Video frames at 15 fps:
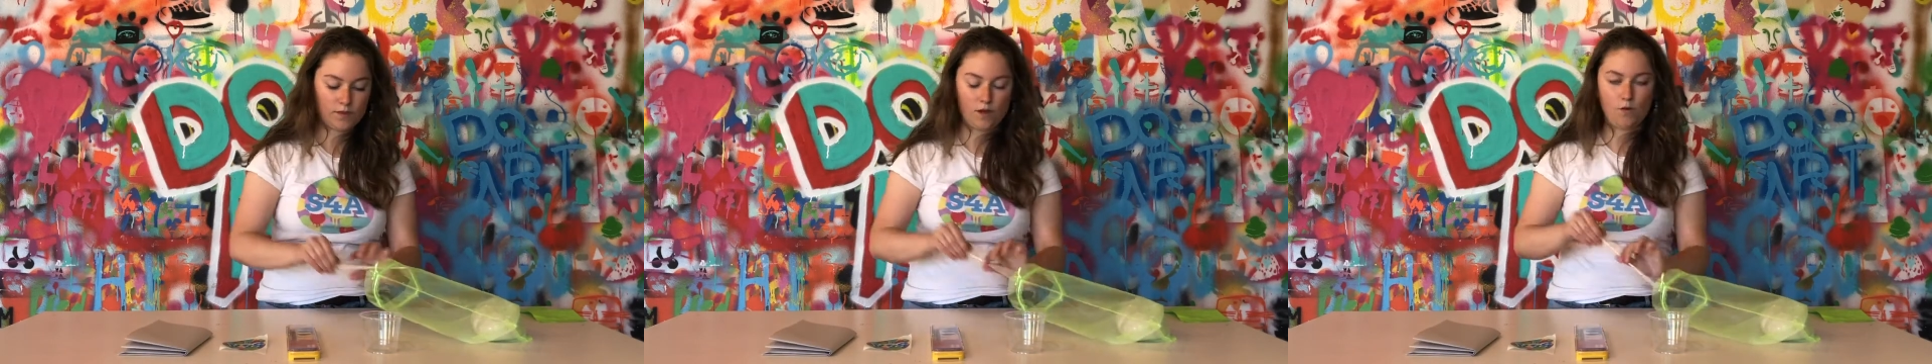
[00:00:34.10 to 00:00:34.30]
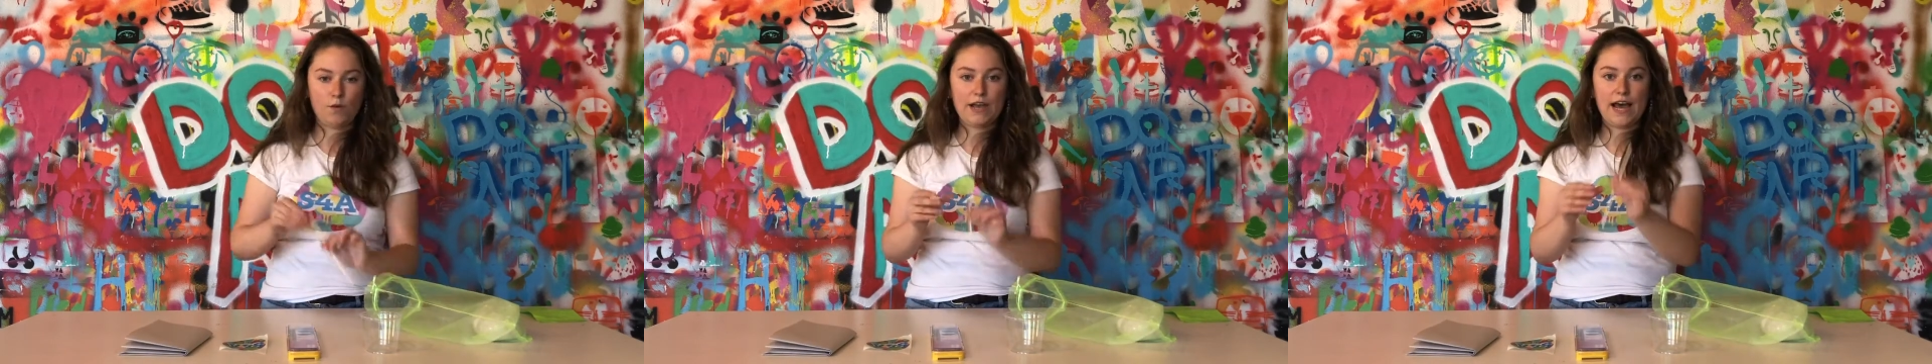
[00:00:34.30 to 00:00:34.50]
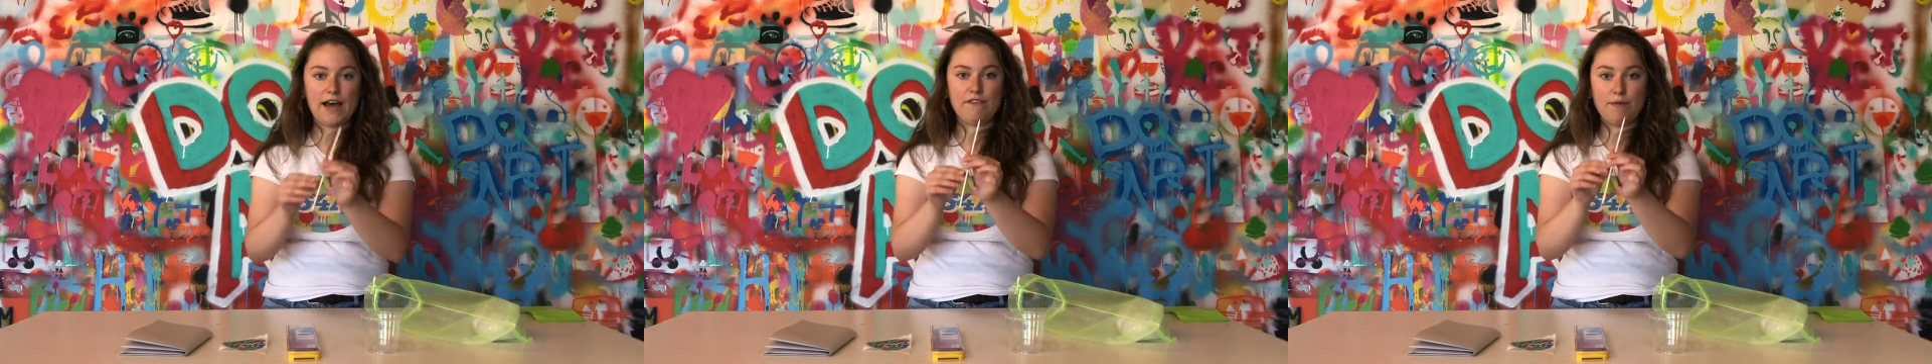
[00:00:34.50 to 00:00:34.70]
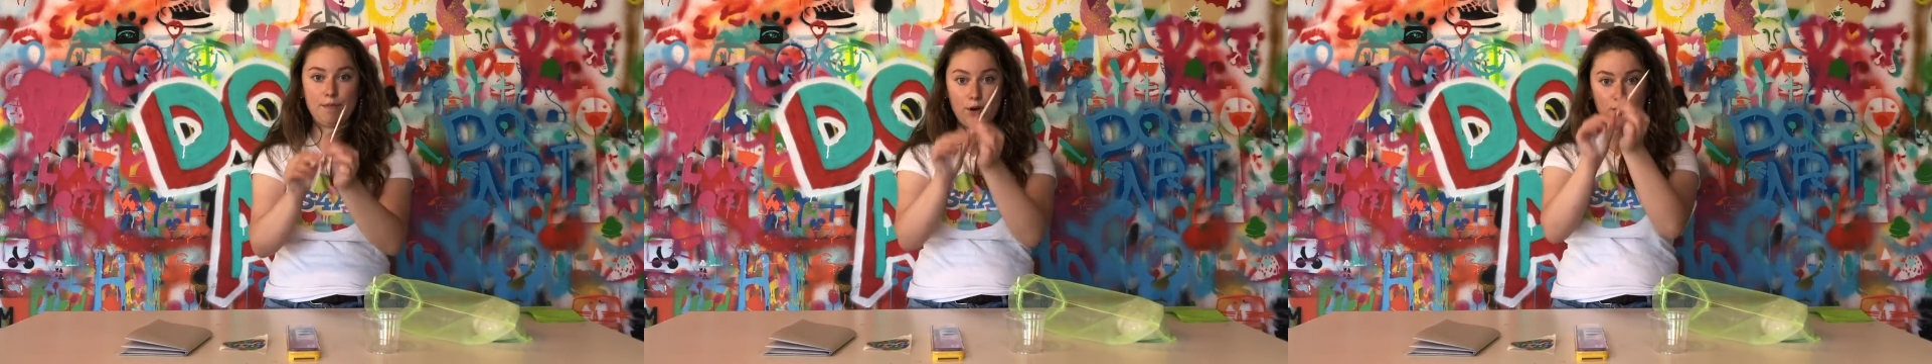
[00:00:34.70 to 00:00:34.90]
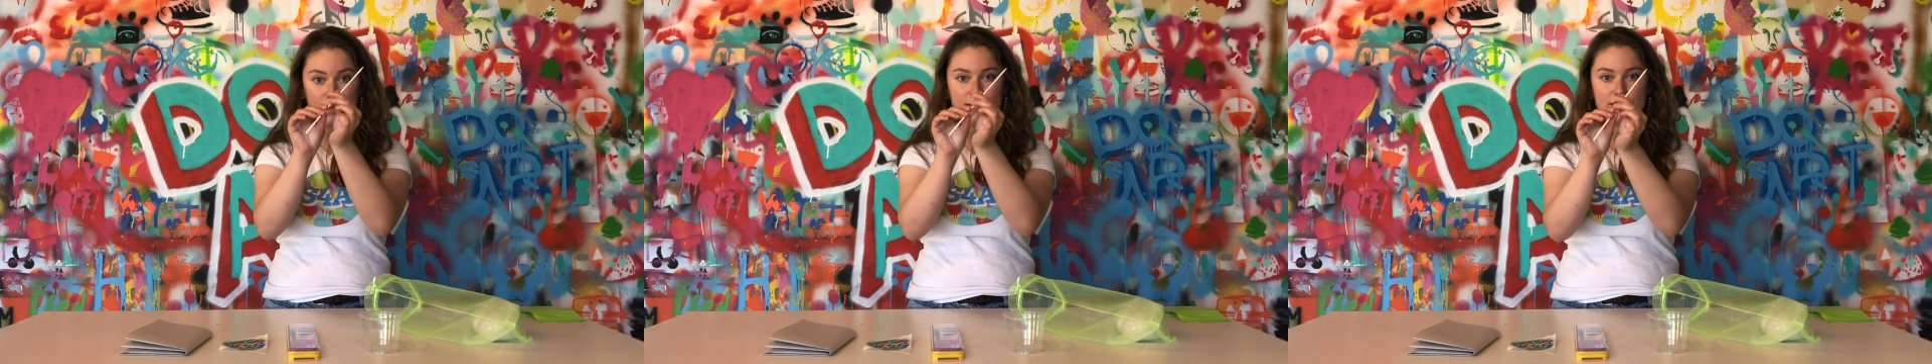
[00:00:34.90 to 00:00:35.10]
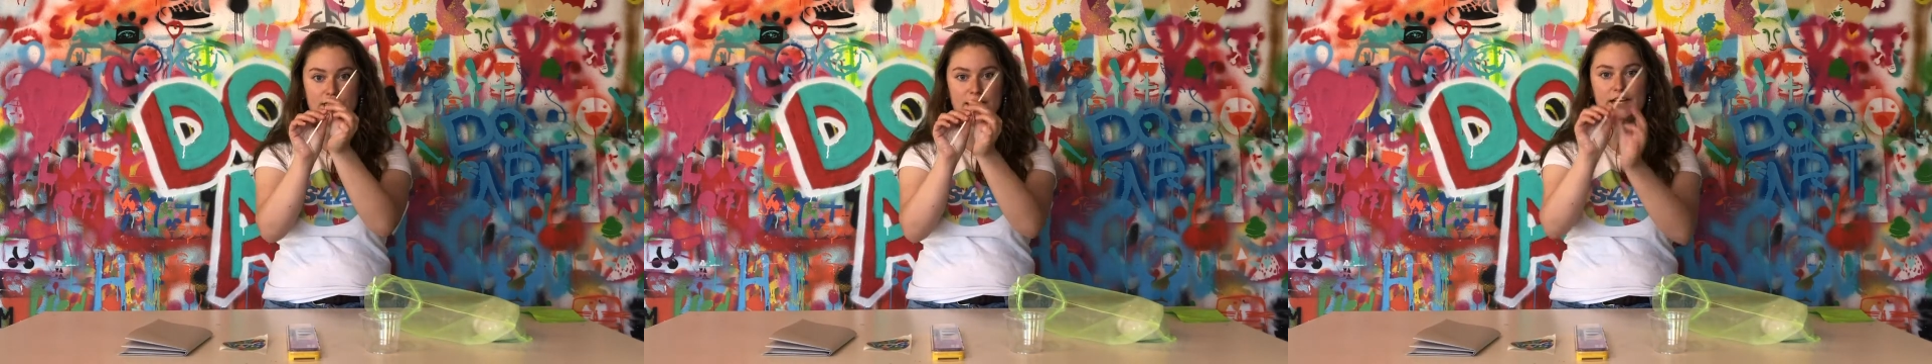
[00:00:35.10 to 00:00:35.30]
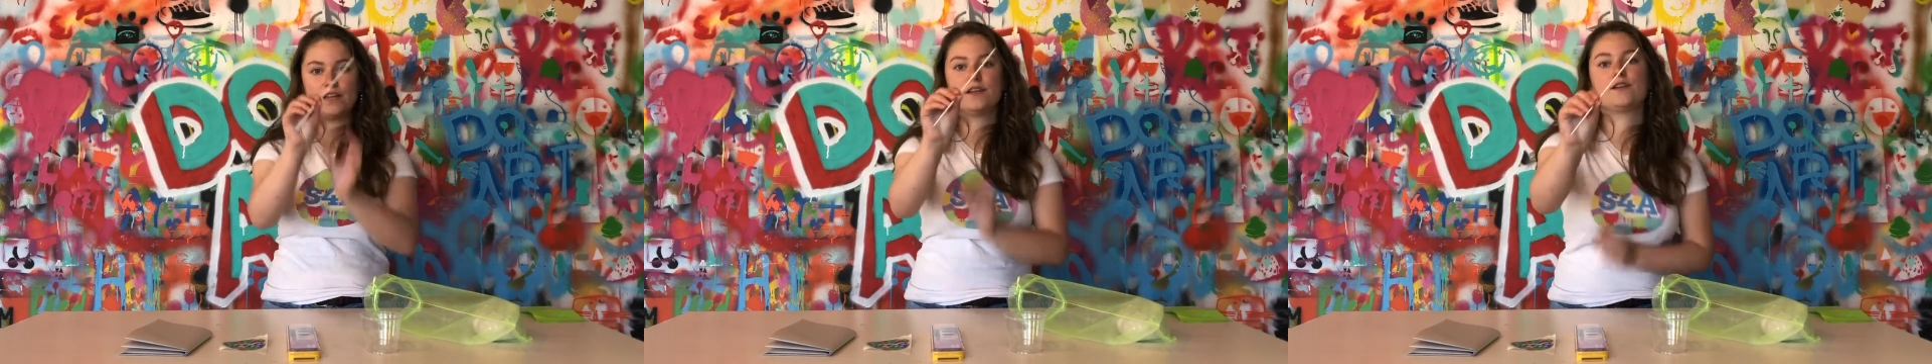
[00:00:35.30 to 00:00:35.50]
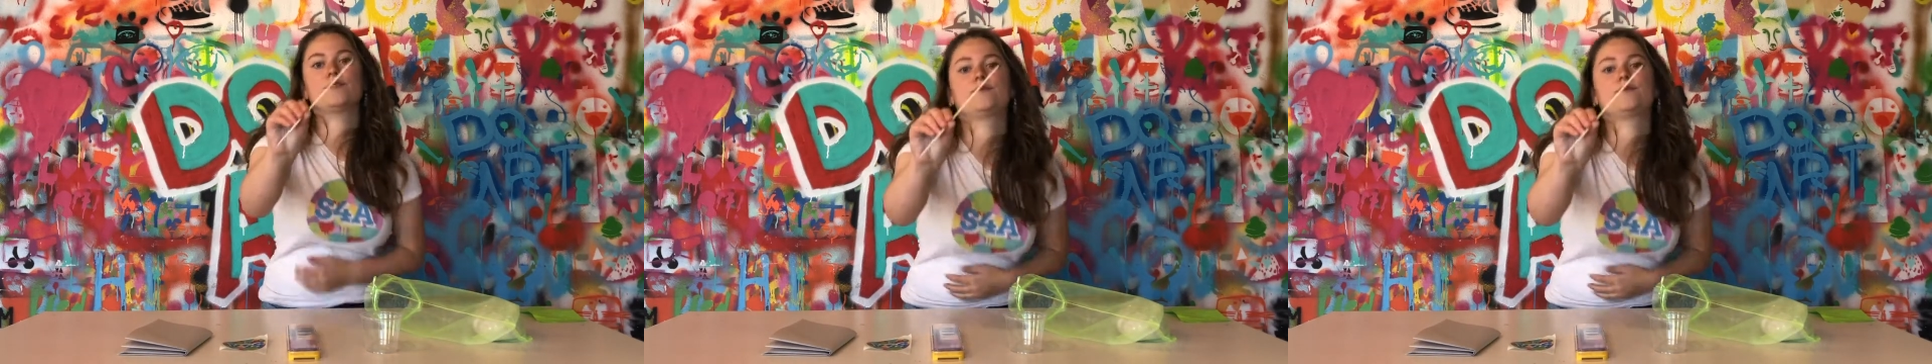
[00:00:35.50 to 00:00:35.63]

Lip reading: We have a pokey stick.